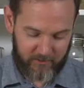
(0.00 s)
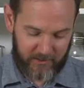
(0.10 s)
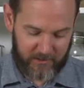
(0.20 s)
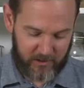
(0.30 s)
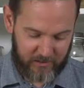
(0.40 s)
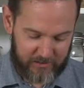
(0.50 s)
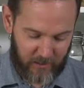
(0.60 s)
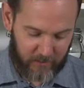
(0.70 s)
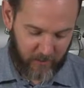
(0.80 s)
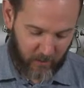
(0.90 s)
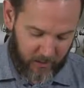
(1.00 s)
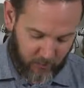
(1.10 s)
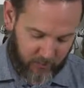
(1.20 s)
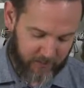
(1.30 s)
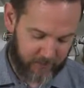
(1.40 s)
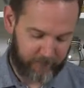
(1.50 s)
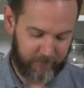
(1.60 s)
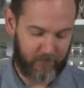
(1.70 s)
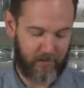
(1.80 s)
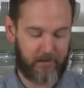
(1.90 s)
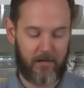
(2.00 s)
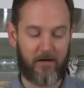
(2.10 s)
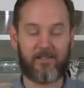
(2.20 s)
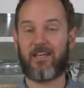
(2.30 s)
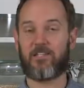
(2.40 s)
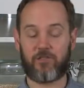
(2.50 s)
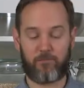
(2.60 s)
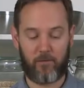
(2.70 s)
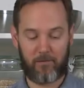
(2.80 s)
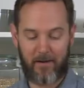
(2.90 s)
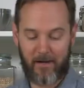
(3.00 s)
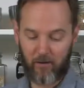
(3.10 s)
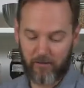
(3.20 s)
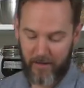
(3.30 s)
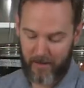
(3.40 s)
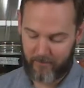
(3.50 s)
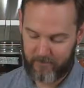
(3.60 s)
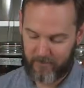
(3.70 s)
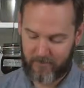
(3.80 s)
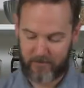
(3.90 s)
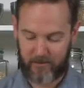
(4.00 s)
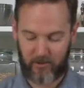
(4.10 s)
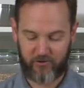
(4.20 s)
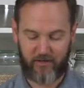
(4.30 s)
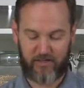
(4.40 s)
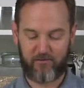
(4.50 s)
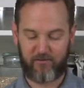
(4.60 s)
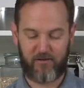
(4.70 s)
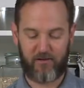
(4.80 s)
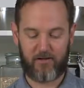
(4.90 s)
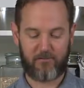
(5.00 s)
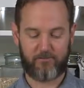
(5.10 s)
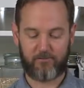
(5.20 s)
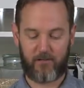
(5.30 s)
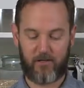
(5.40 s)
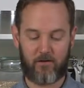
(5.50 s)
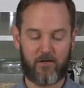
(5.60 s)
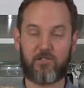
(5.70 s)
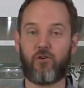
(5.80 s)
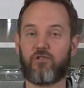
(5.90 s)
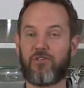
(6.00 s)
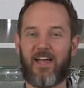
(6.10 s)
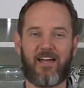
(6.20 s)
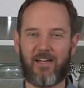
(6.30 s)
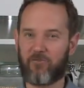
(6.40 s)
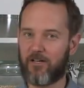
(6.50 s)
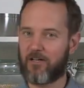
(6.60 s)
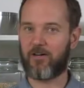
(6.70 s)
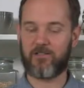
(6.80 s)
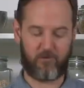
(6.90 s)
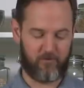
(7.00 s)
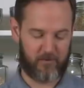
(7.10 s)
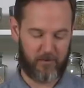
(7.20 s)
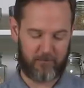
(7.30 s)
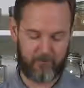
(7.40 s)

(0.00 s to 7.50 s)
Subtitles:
are essentially done. I'd then just pop them back on there, dehydrate them for, as long as you can, get them really nice and crispy.